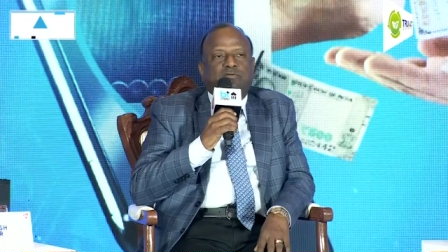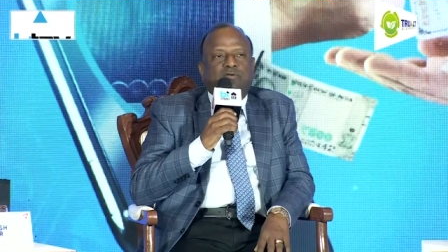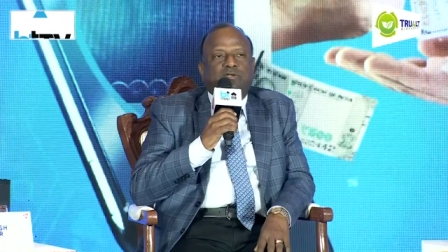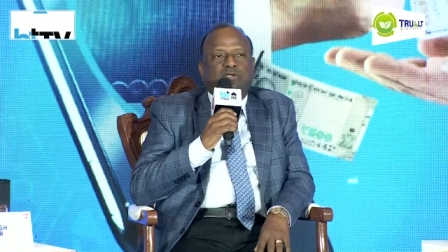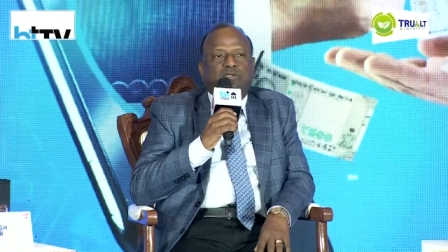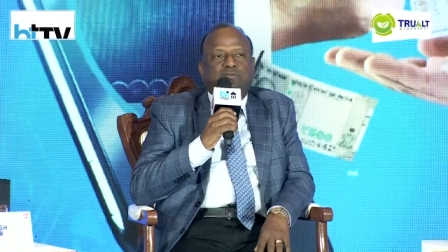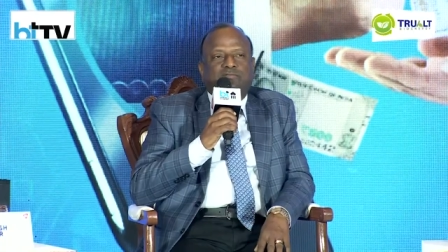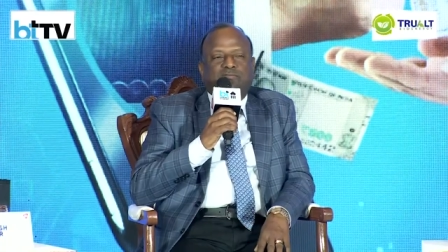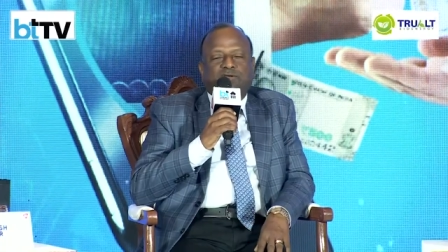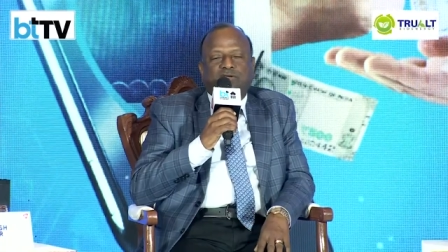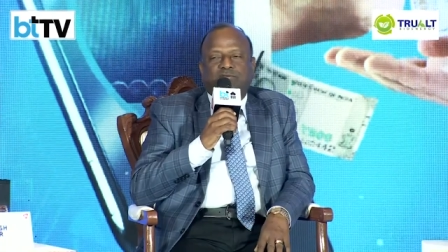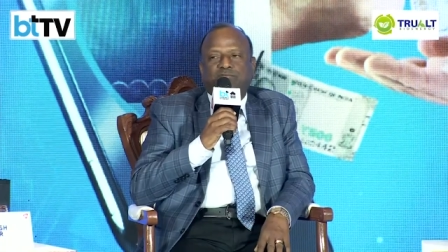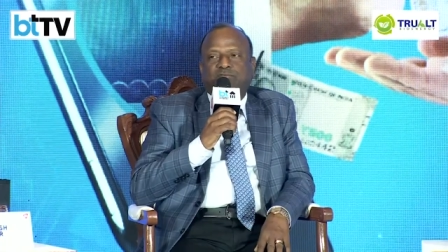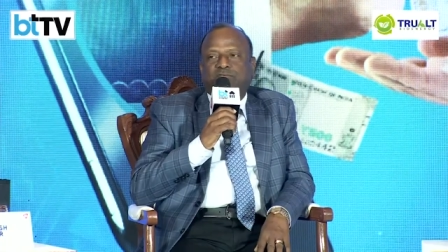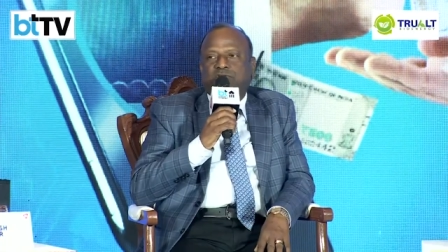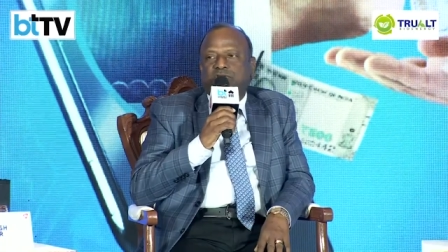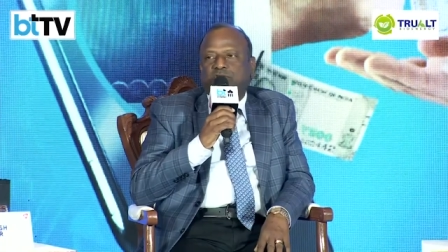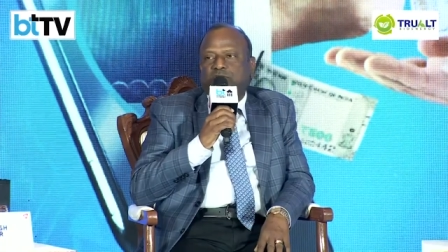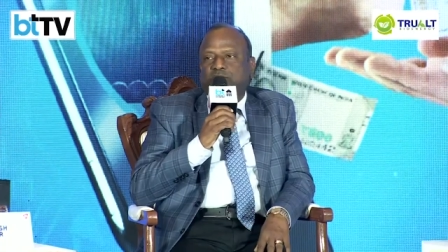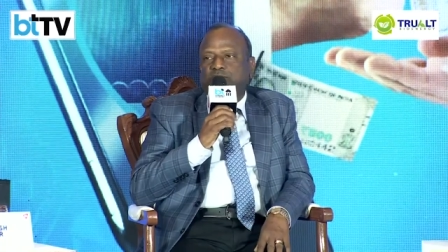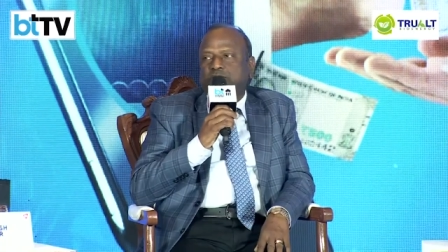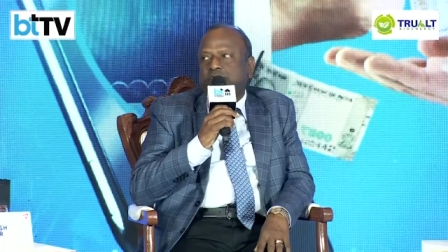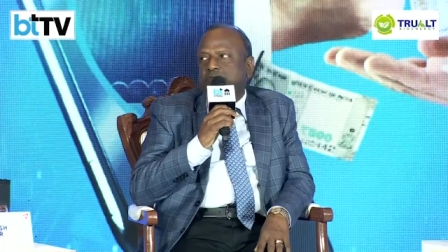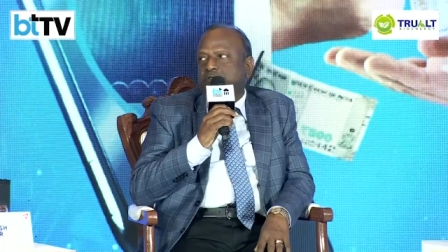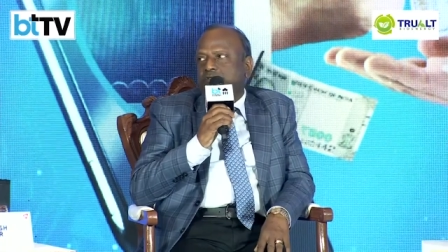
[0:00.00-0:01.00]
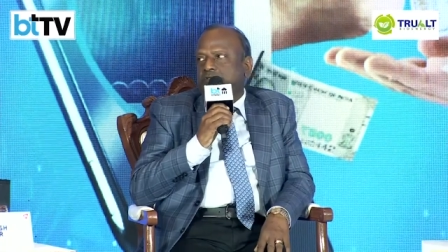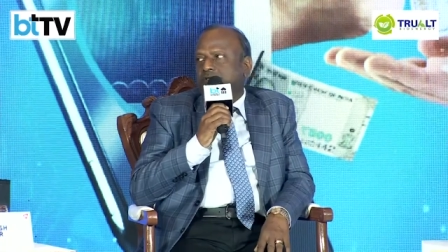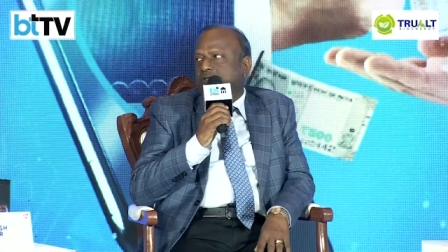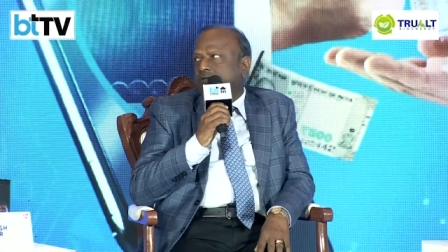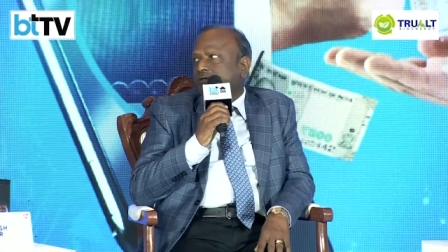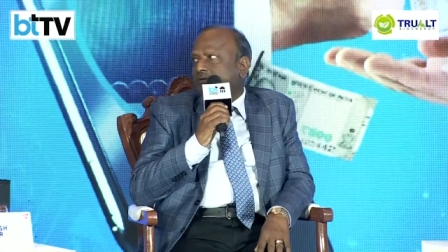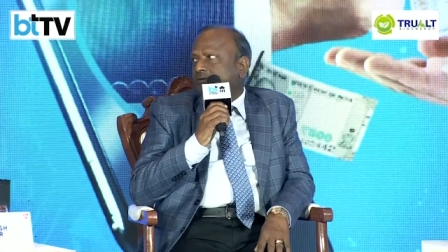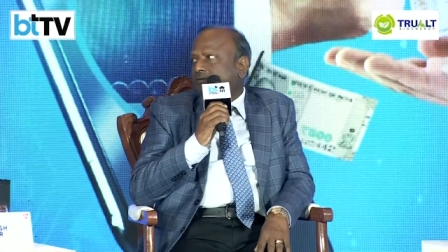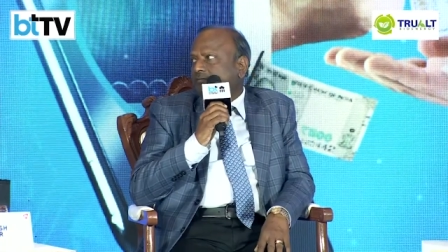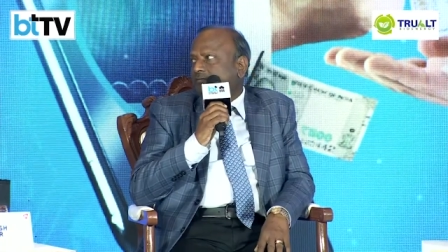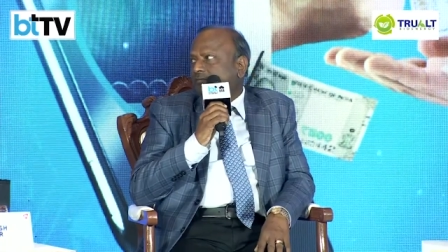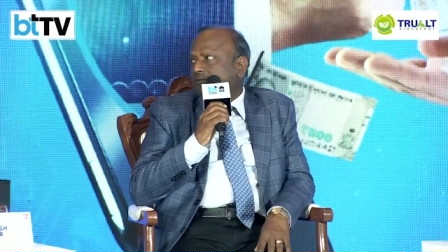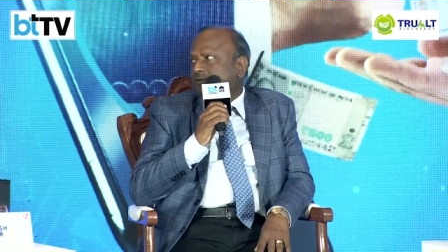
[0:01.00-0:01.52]
twenty-five to thirty
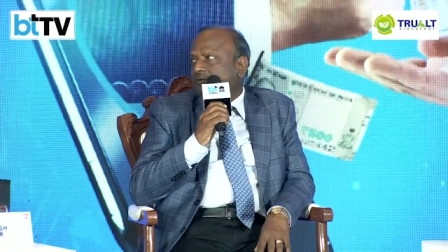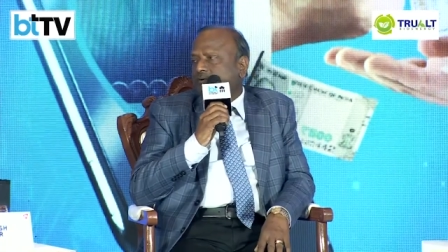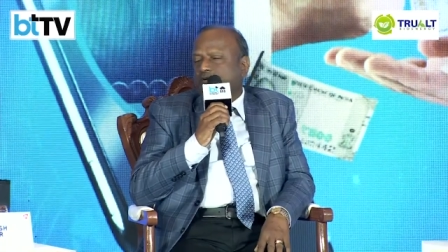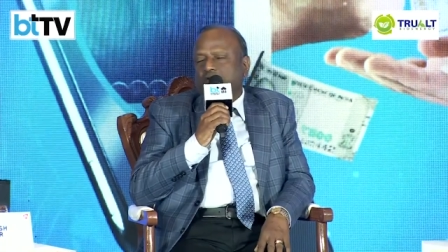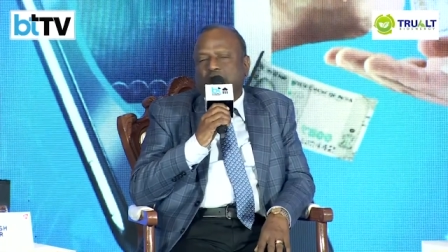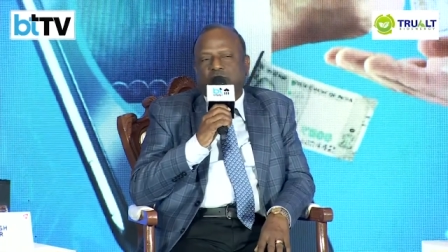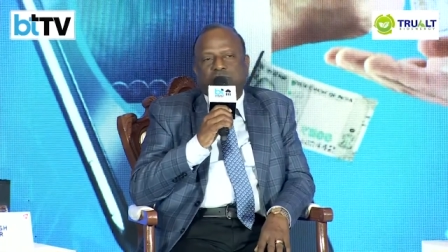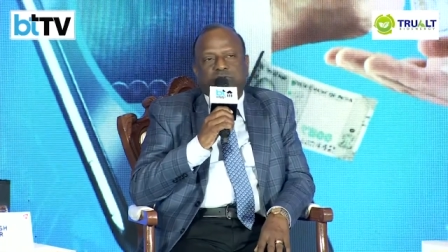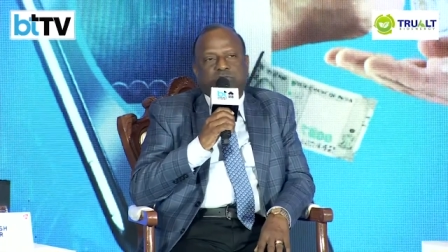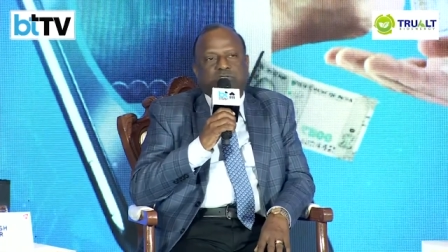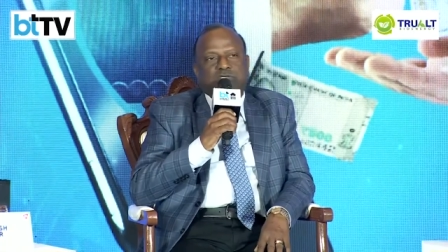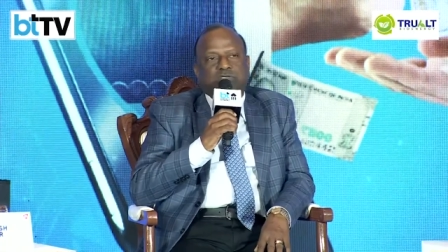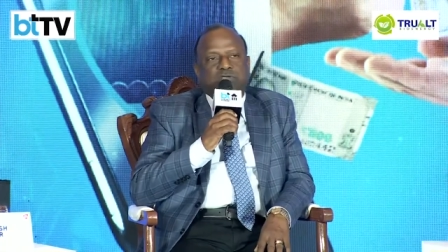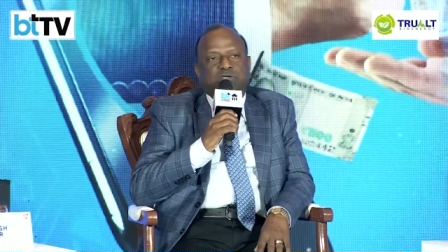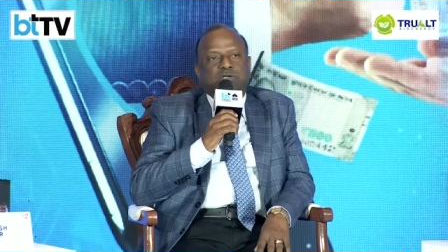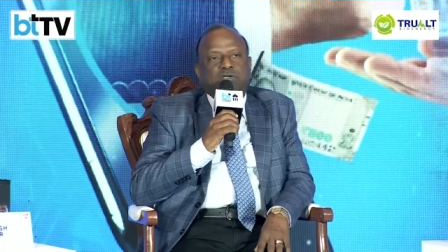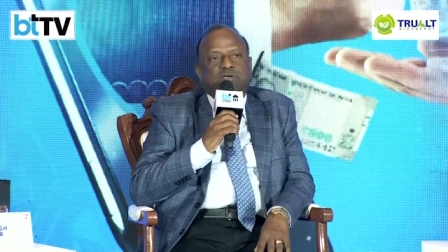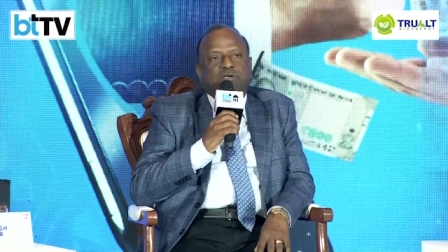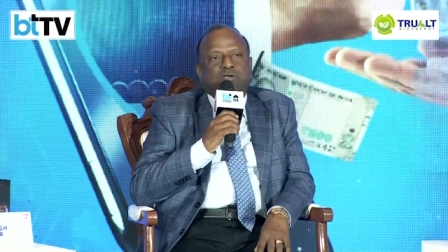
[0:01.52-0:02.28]
percent of the cost.